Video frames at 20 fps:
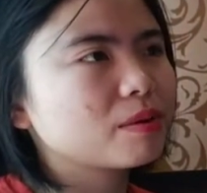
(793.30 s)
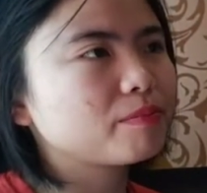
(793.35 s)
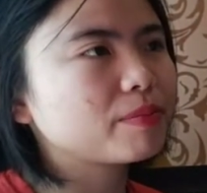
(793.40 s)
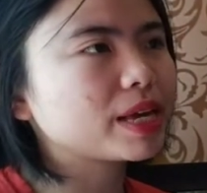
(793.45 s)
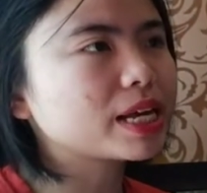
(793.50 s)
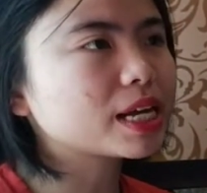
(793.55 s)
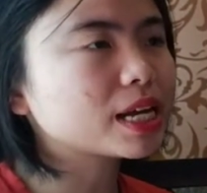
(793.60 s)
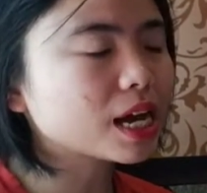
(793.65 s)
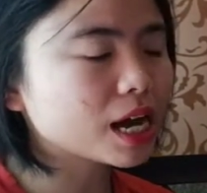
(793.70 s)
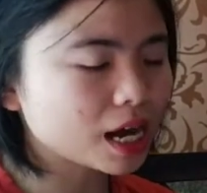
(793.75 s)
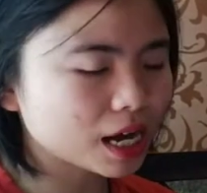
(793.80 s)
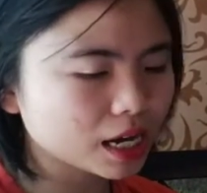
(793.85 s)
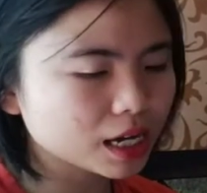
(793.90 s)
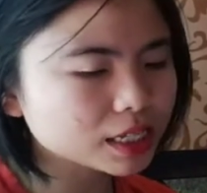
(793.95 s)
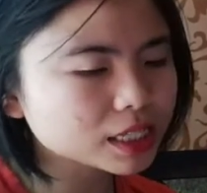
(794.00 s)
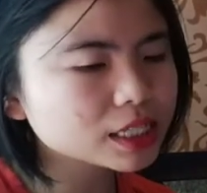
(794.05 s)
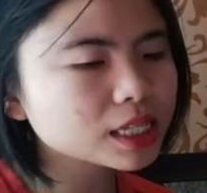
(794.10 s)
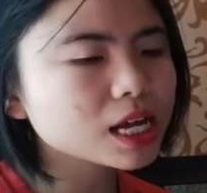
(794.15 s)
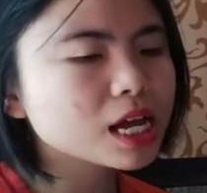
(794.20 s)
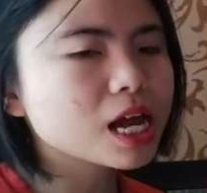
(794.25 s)

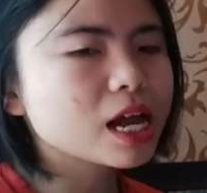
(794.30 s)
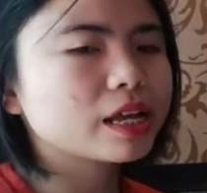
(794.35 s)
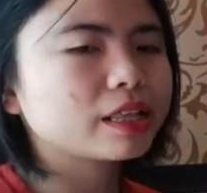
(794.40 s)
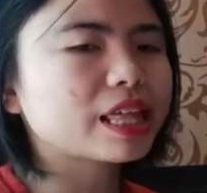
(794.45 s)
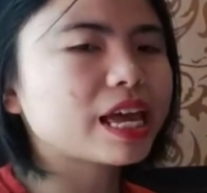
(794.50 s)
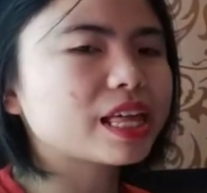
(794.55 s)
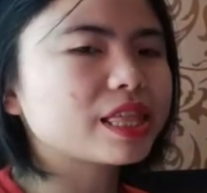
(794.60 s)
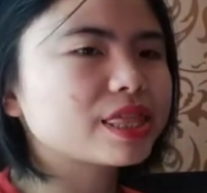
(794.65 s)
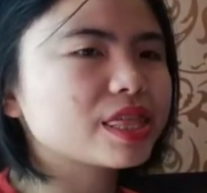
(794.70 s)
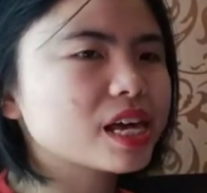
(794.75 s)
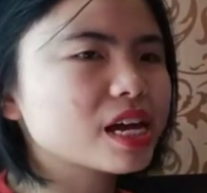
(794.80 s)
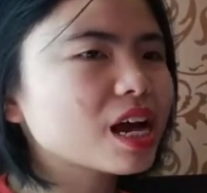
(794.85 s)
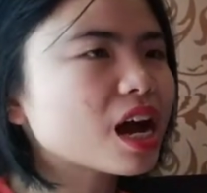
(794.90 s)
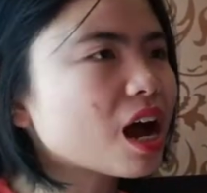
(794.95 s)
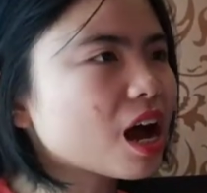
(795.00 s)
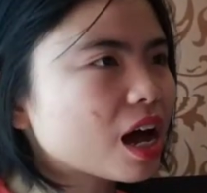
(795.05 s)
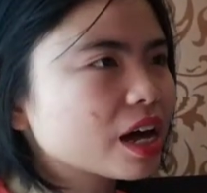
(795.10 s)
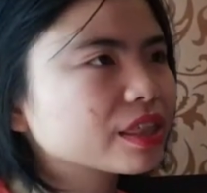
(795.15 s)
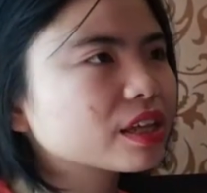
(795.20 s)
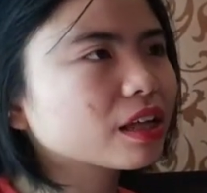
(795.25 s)
because they think
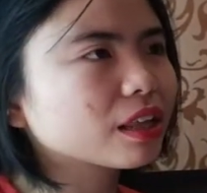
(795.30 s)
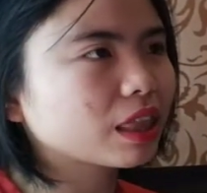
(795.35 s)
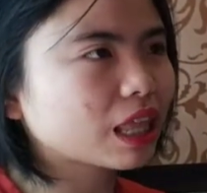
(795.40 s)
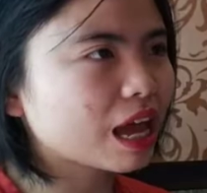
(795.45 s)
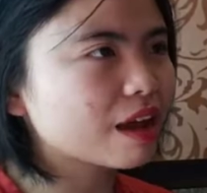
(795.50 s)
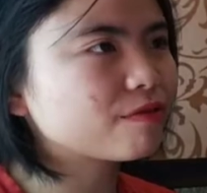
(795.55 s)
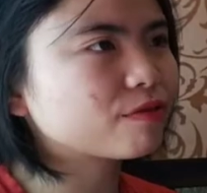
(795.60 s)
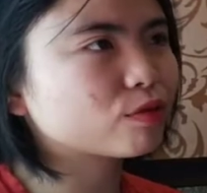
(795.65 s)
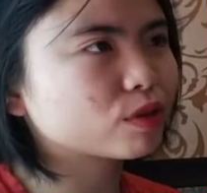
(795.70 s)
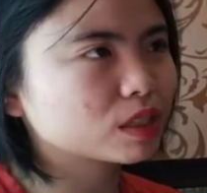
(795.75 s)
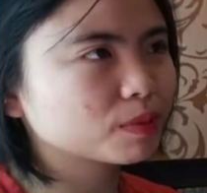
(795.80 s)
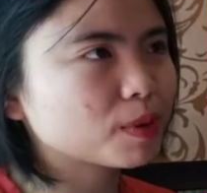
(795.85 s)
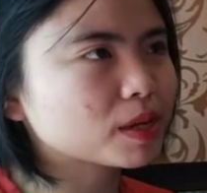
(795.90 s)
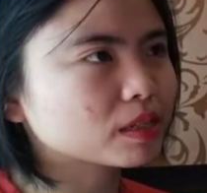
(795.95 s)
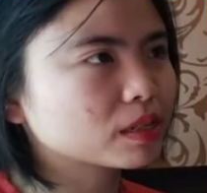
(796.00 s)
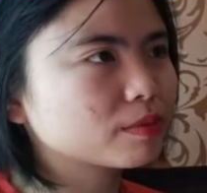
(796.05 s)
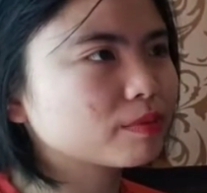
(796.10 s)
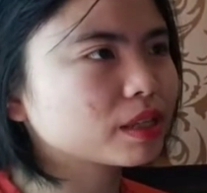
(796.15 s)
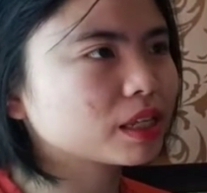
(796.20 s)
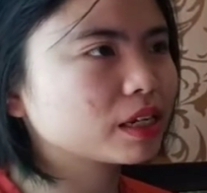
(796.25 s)
other life
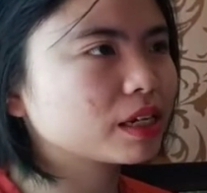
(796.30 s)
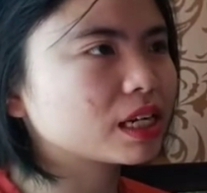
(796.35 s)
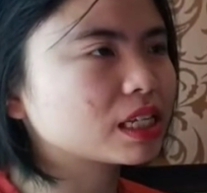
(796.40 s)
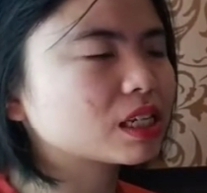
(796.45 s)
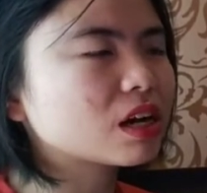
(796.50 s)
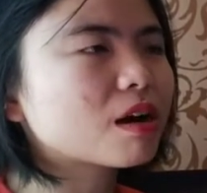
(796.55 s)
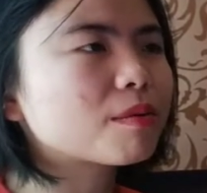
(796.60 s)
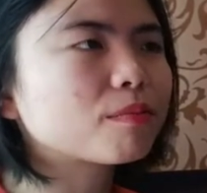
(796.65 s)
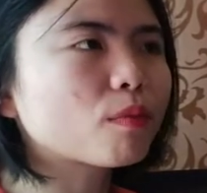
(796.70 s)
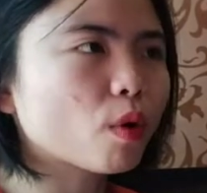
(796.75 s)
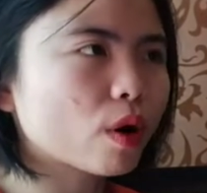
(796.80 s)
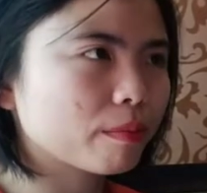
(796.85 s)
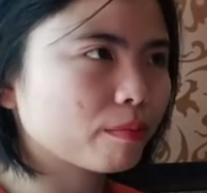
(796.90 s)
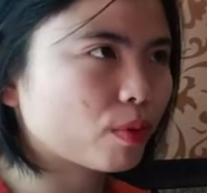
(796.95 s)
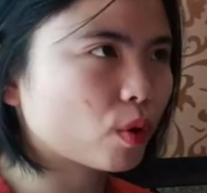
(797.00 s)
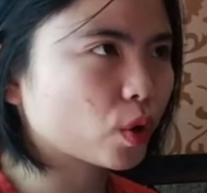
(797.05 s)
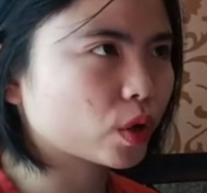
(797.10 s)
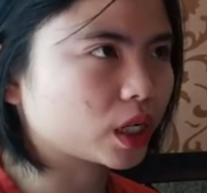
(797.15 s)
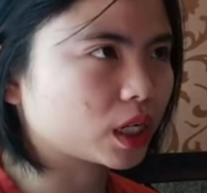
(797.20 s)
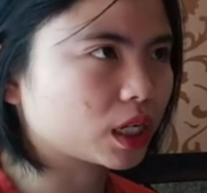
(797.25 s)
responsibilities are more
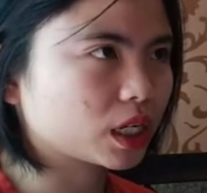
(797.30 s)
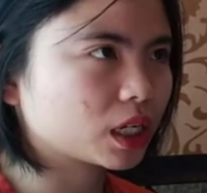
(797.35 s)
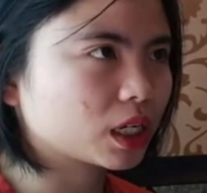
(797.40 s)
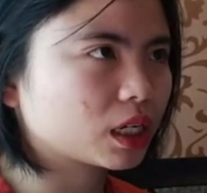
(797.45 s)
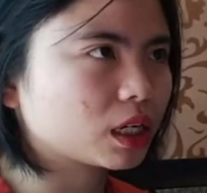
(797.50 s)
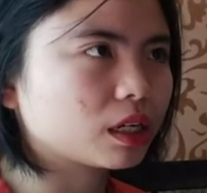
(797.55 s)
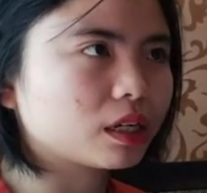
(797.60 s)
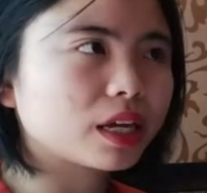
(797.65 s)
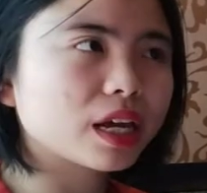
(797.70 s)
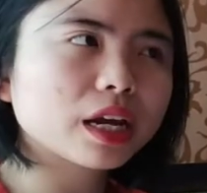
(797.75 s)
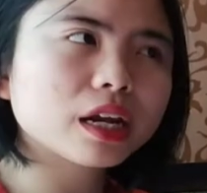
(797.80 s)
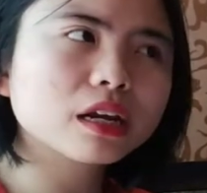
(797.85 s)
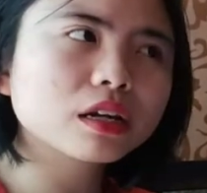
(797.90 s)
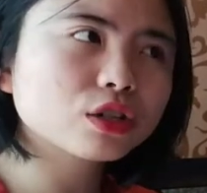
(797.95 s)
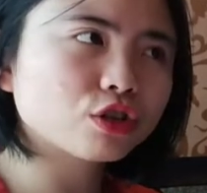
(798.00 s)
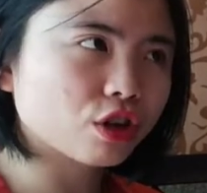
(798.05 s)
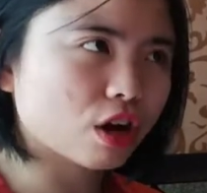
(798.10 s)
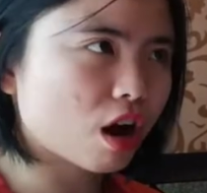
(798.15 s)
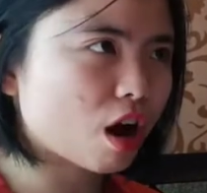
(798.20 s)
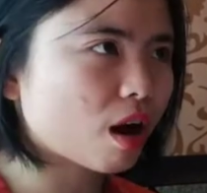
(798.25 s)
important. Getting
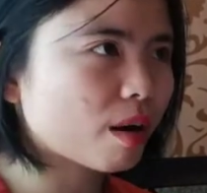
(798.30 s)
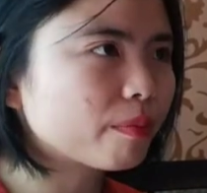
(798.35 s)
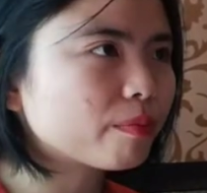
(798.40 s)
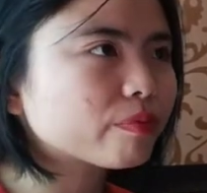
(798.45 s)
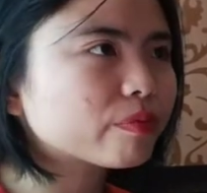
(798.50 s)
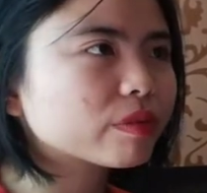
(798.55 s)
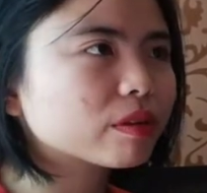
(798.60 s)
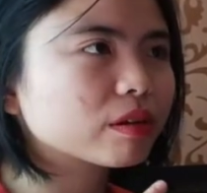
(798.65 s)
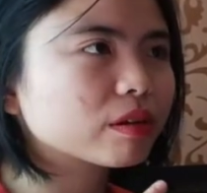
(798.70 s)
a job,